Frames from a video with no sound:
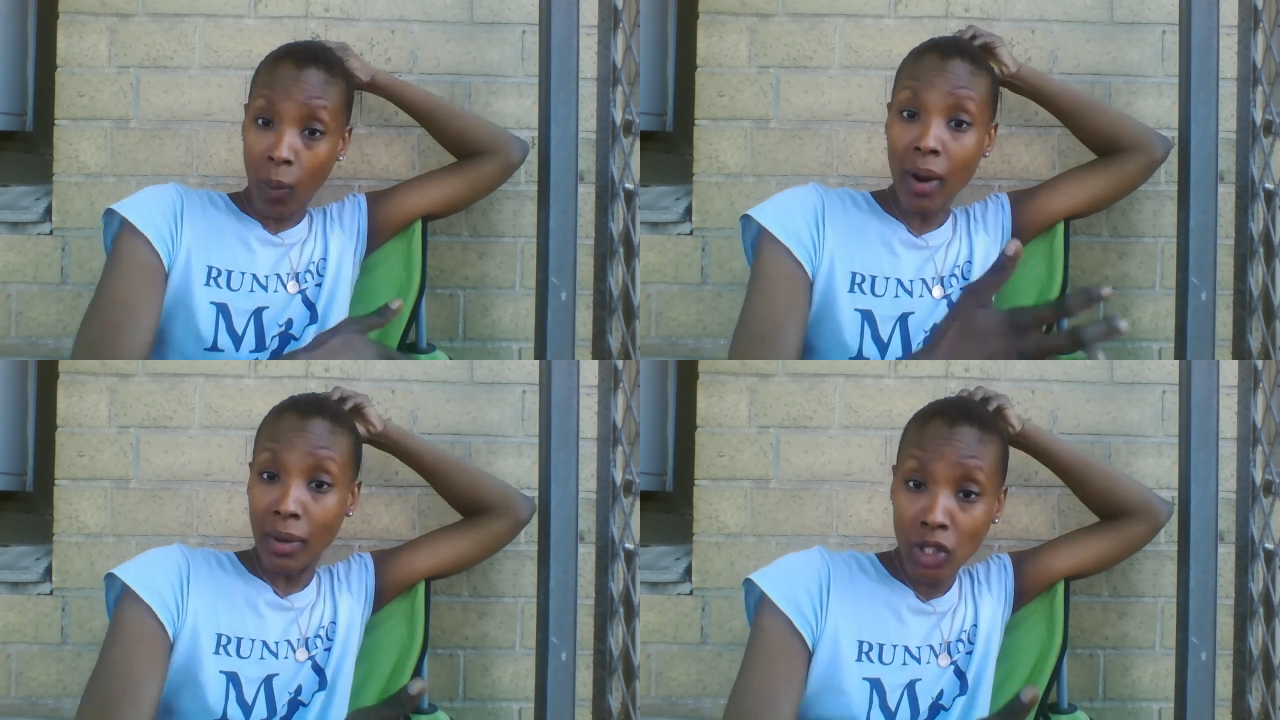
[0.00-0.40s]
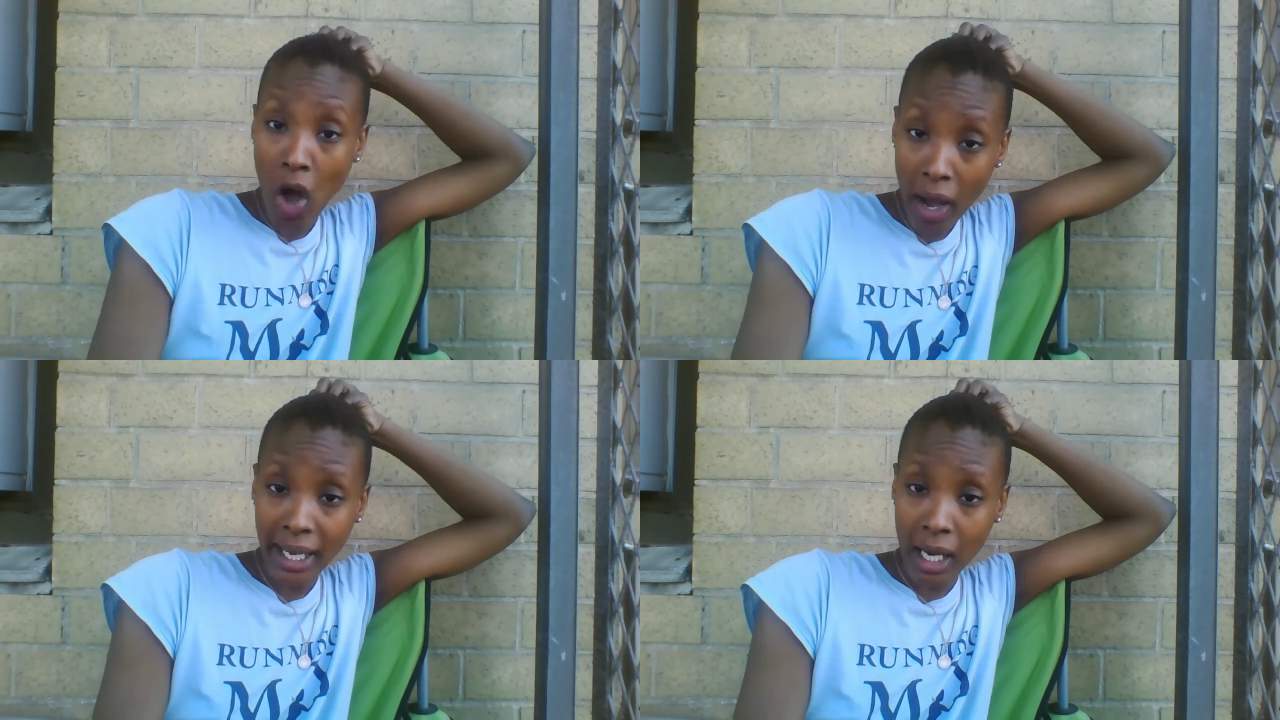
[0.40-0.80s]
we were
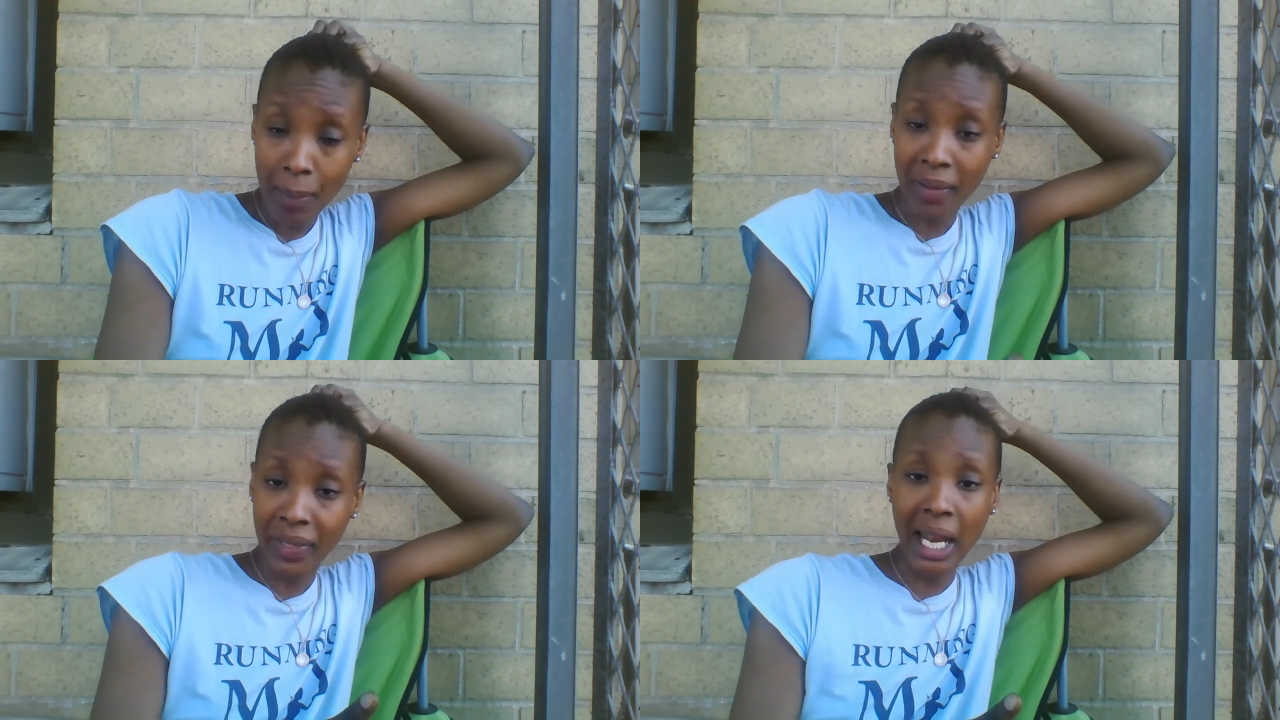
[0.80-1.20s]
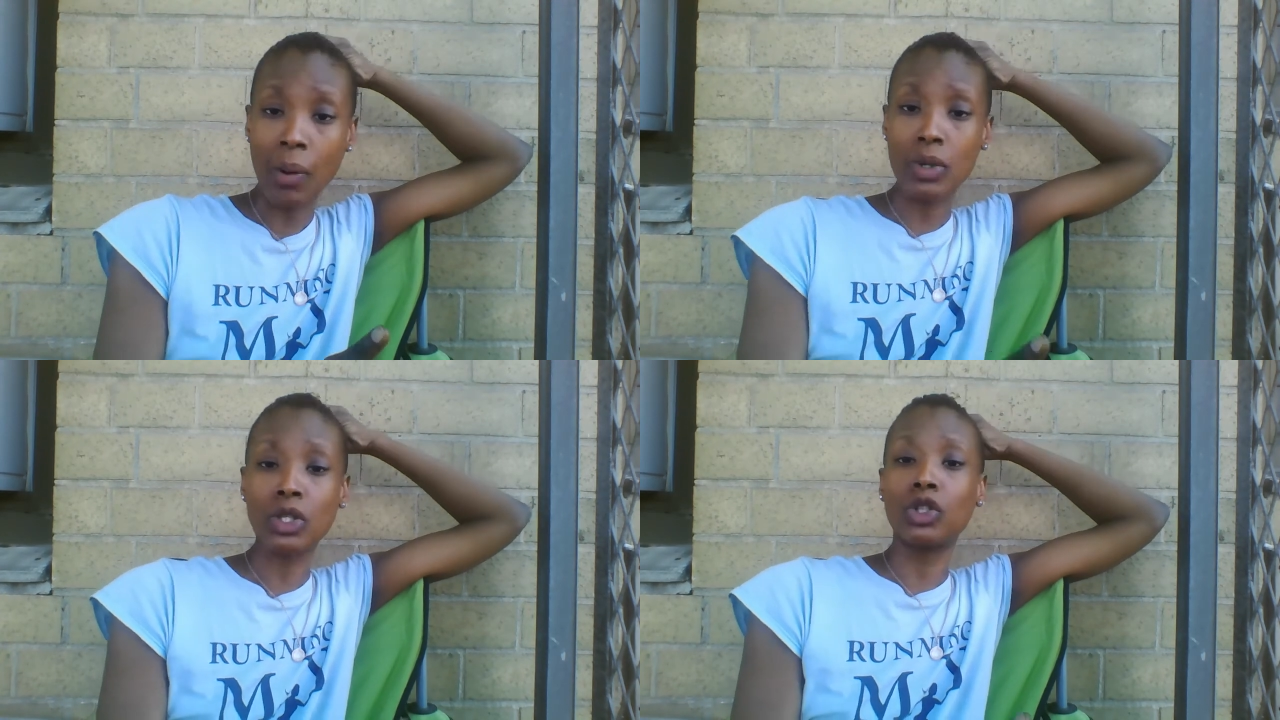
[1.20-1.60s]
talking about that
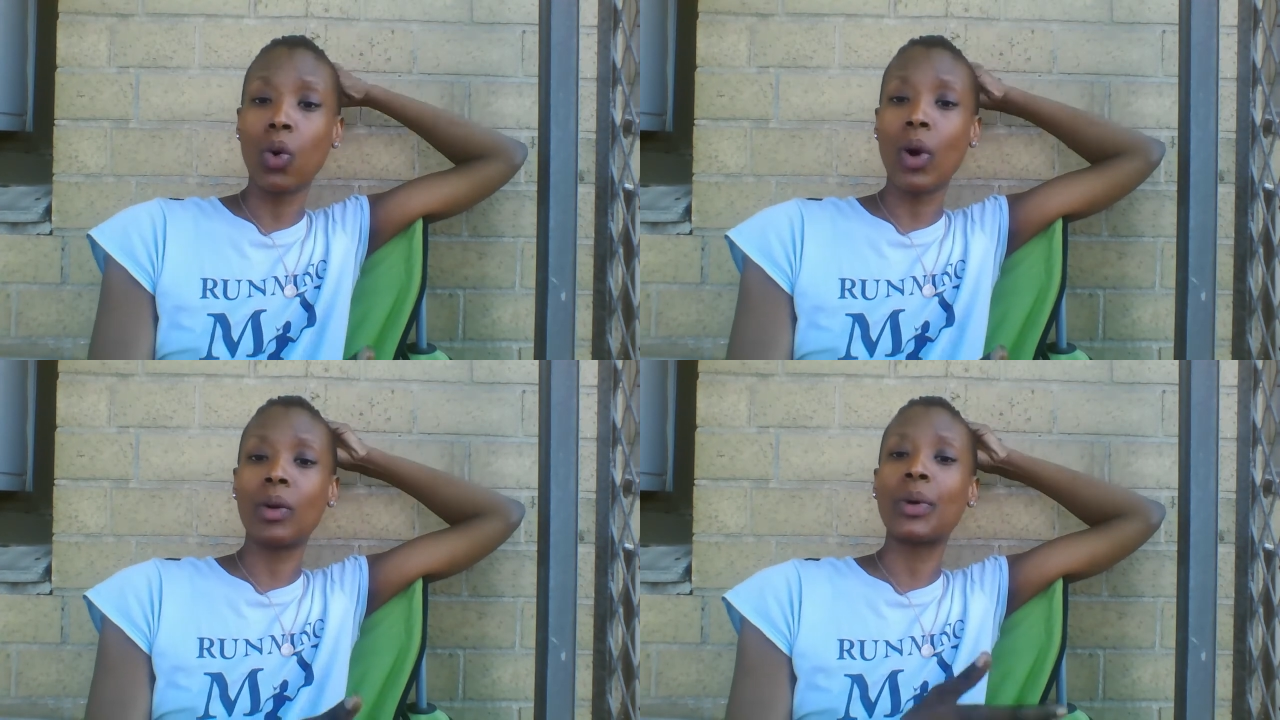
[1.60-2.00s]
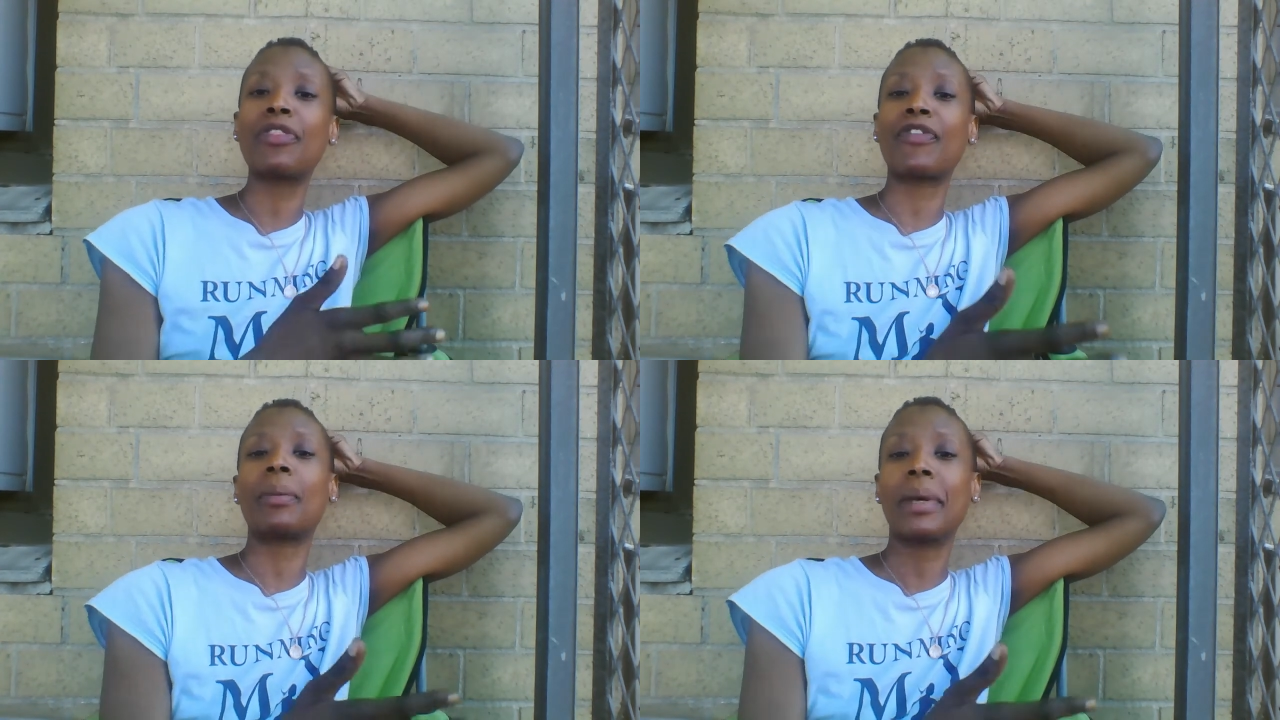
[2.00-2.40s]
I was annoyed with
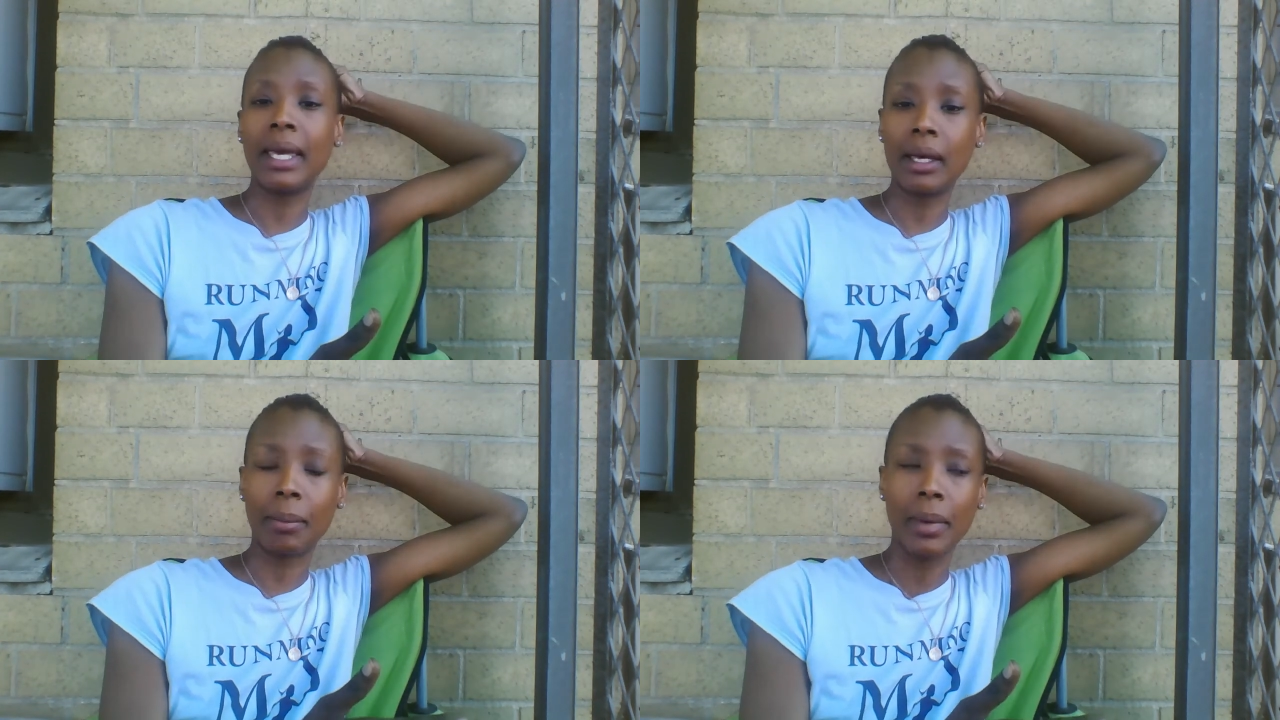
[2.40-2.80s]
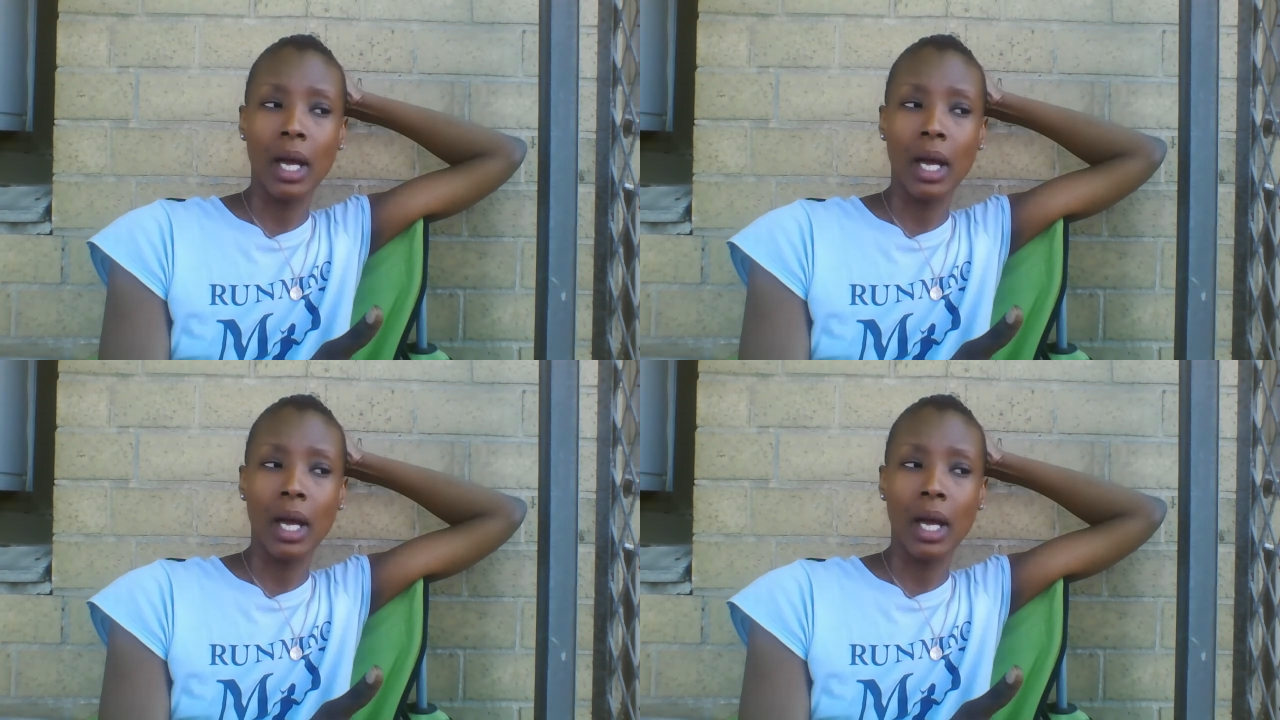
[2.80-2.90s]
from him.